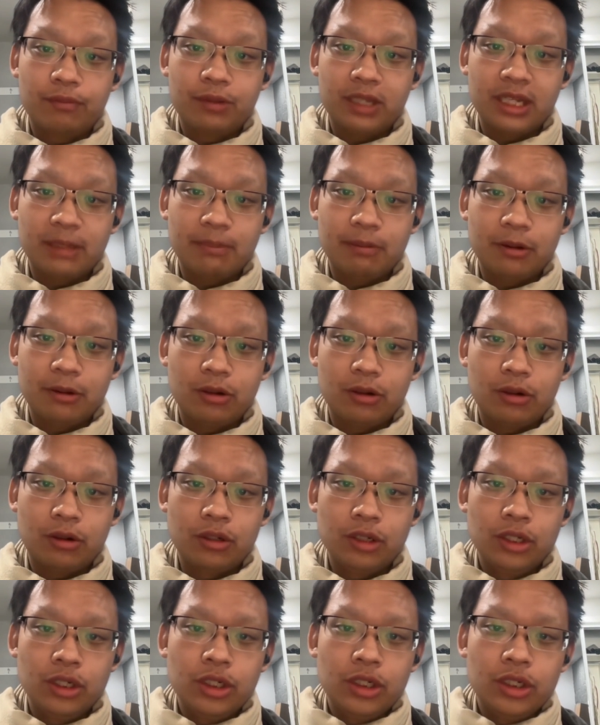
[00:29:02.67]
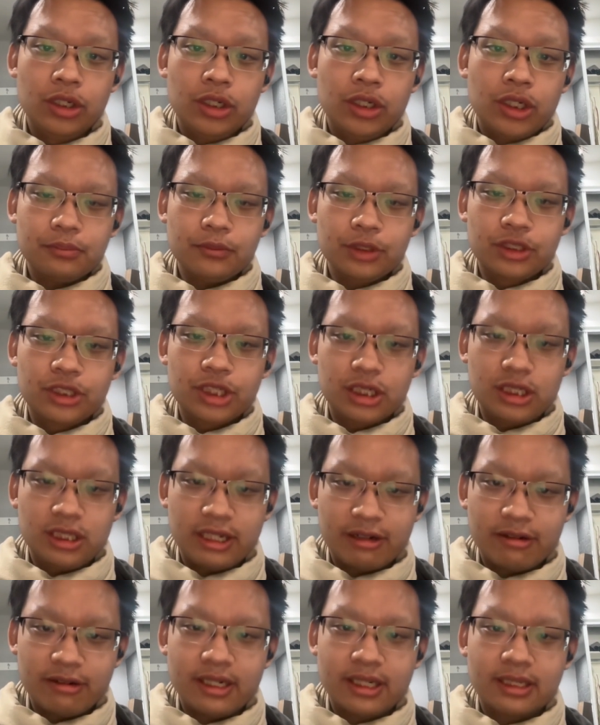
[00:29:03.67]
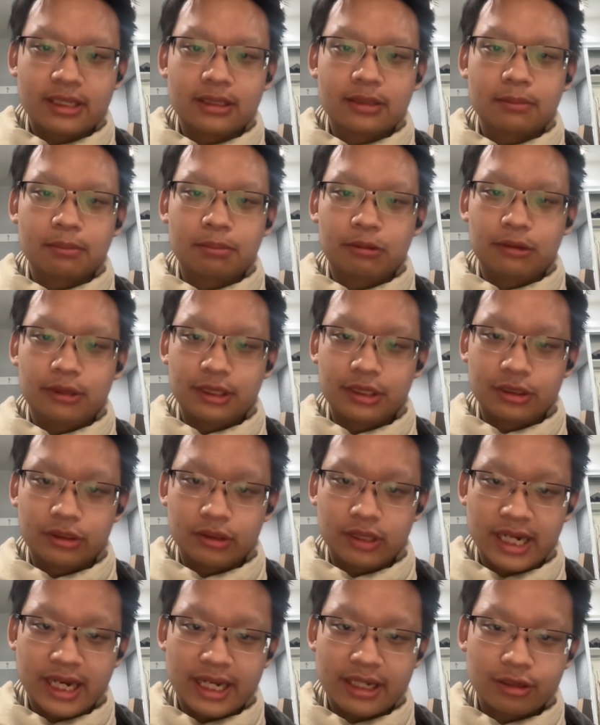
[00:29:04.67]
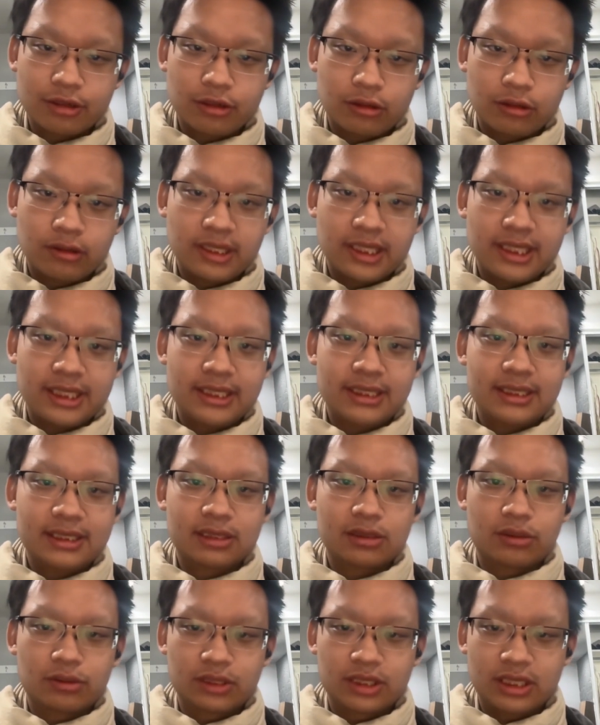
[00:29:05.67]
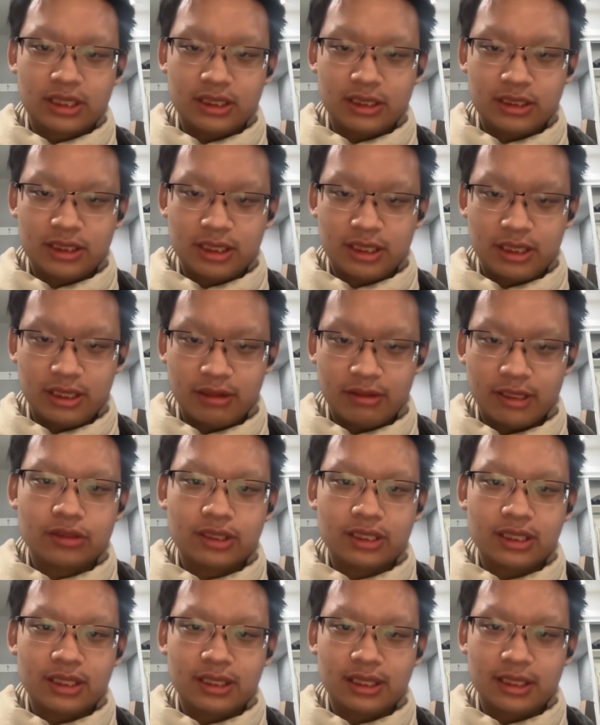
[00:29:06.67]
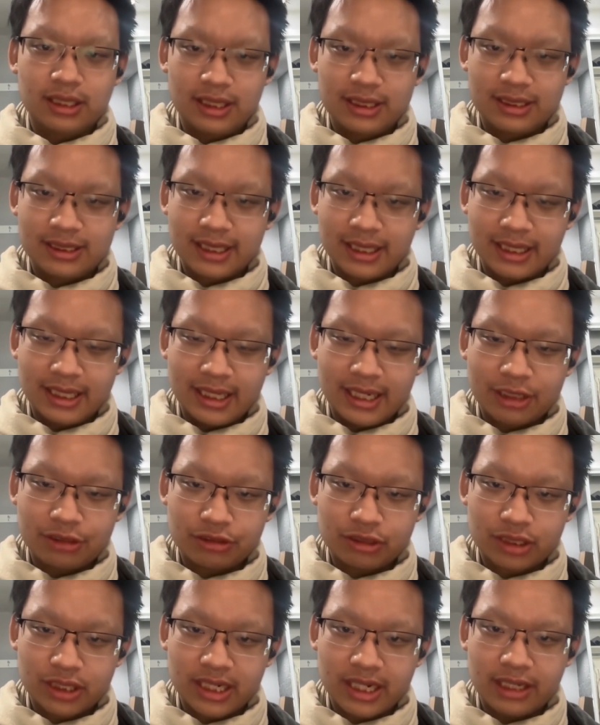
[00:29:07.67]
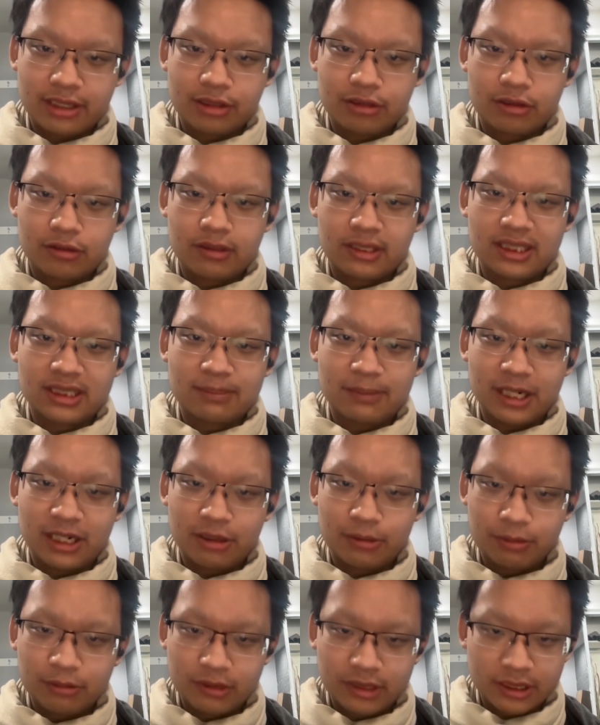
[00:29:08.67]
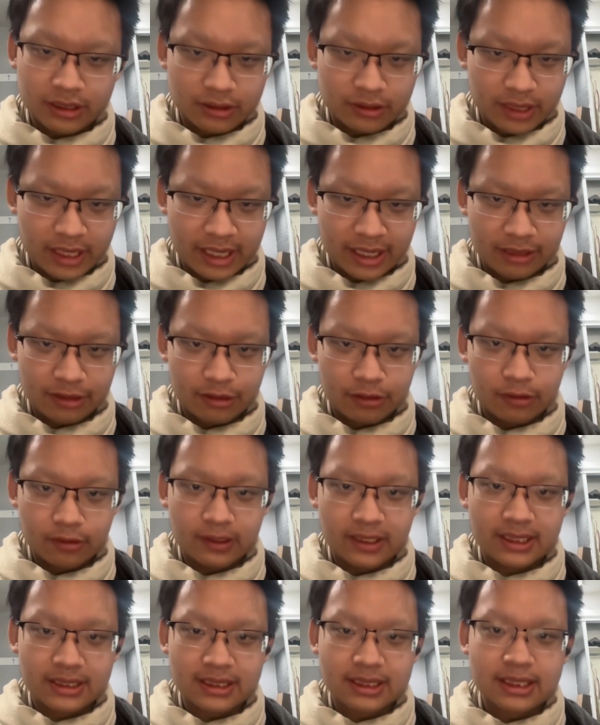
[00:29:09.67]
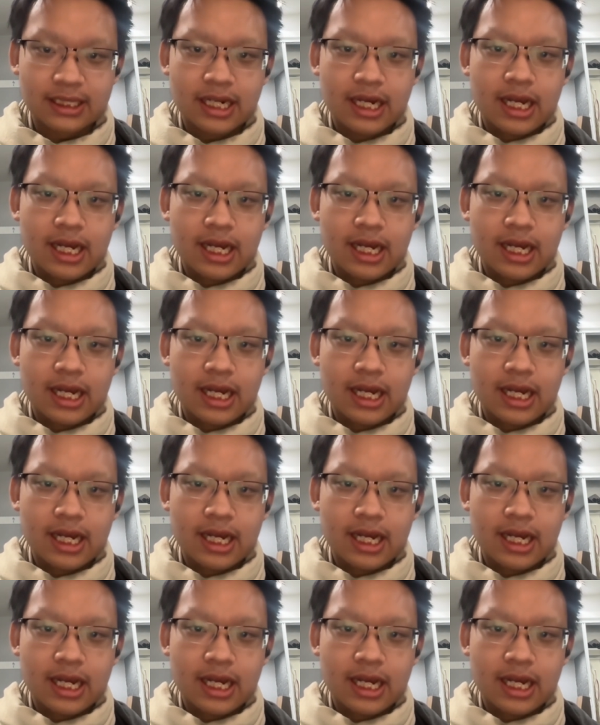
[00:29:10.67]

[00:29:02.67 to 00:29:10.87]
people declaring political categories or declaring the psychiatric categories, biopolitical categories?